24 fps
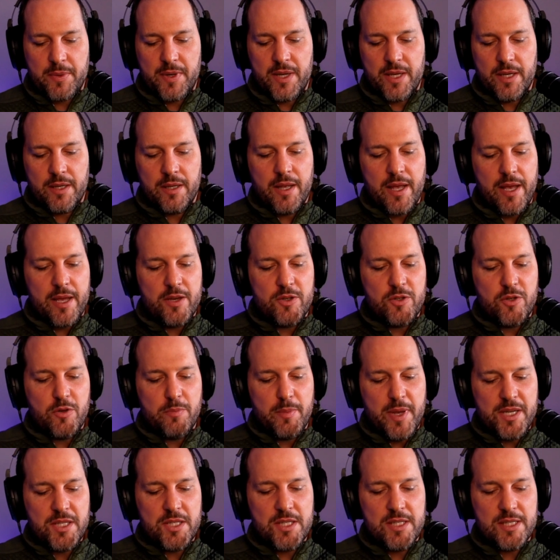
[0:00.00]
happening, and
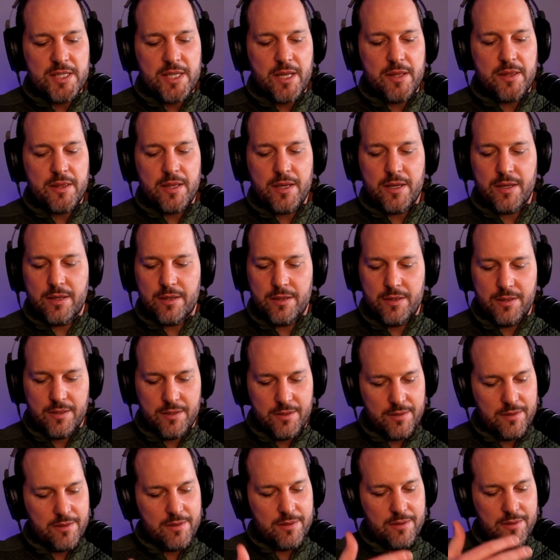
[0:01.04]
you mentioned something
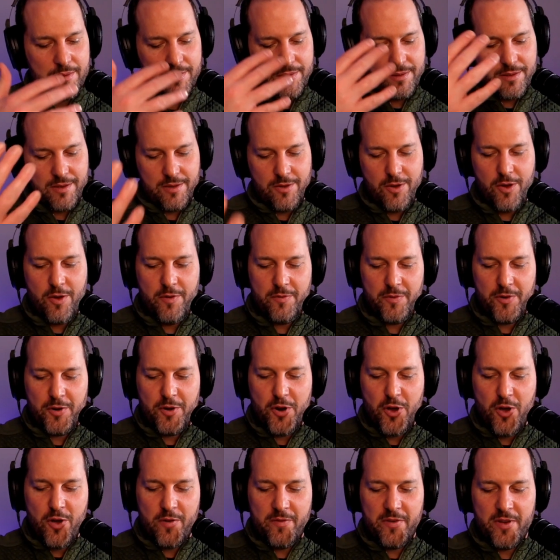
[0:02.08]
over
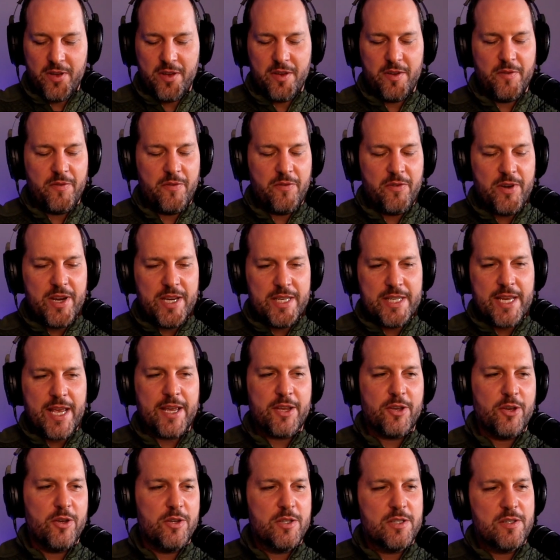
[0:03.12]
and over: free
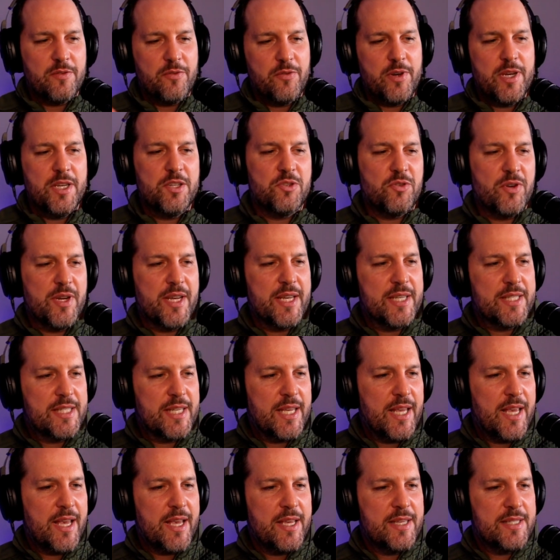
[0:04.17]
tacos, free
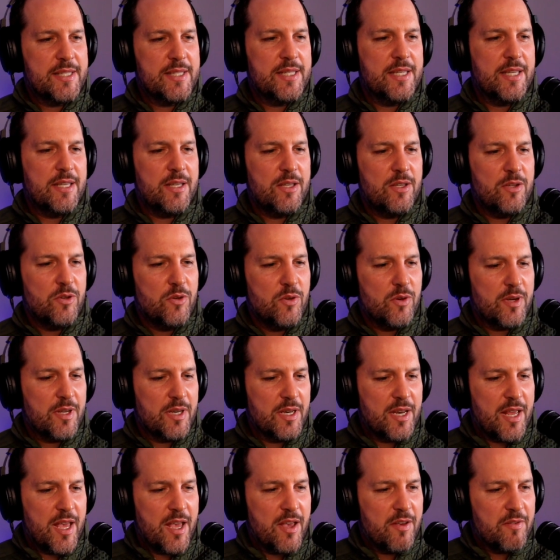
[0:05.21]
drinks. Here I see you
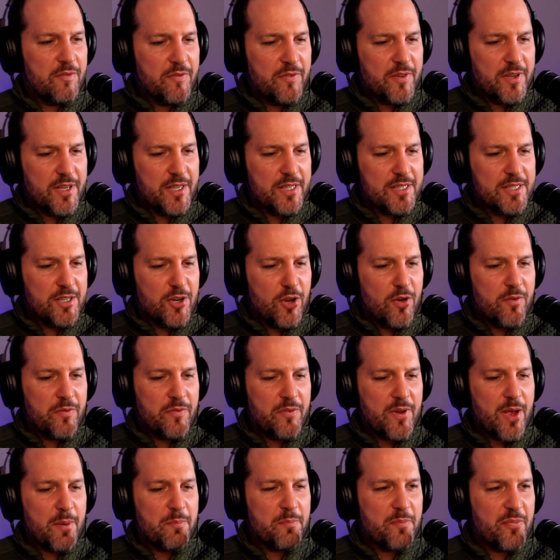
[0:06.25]
can have no
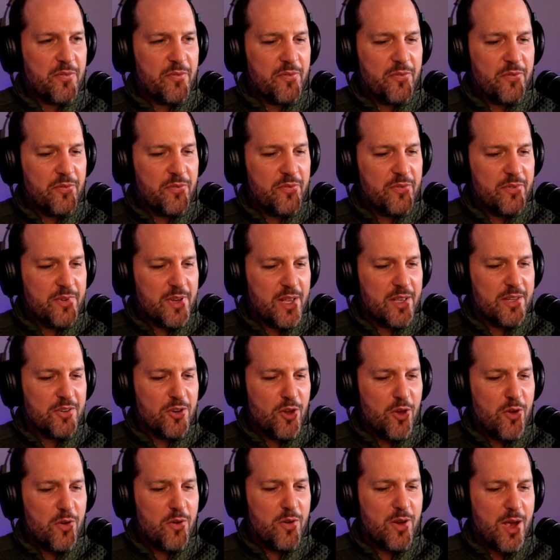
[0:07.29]

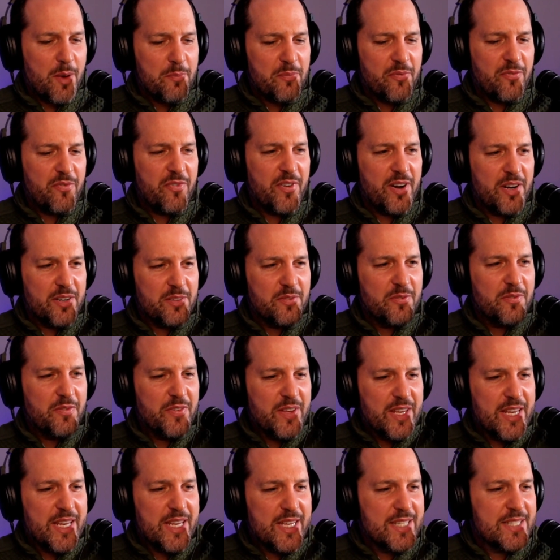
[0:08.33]
upfront
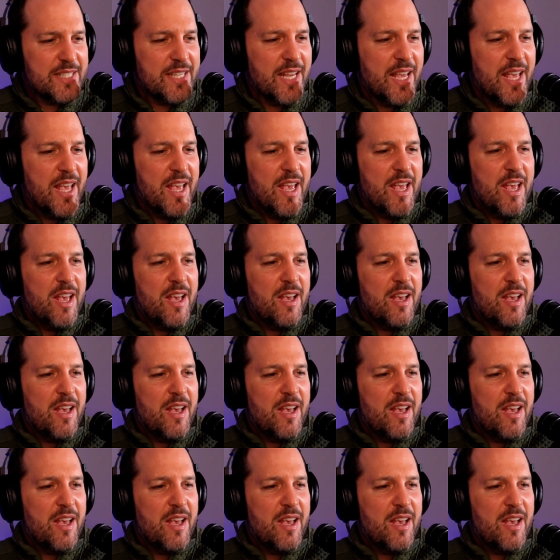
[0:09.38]
fees.